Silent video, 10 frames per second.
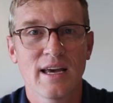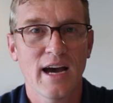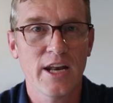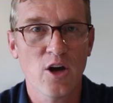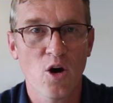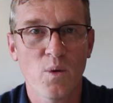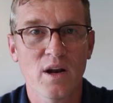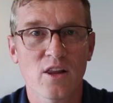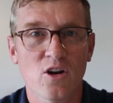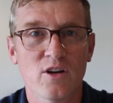I know I went
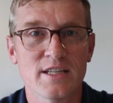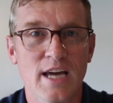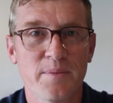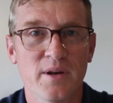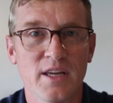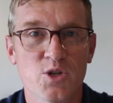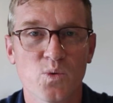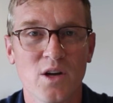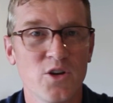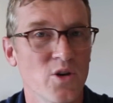a little in depth on each
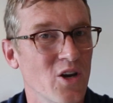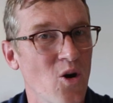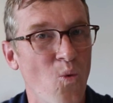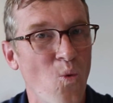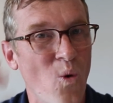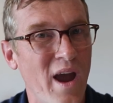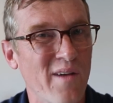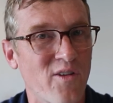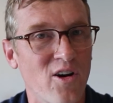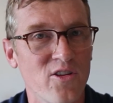one. You could go way
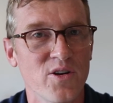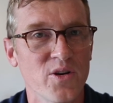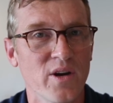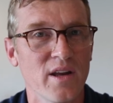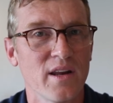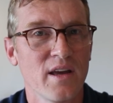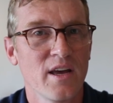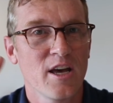farther into it.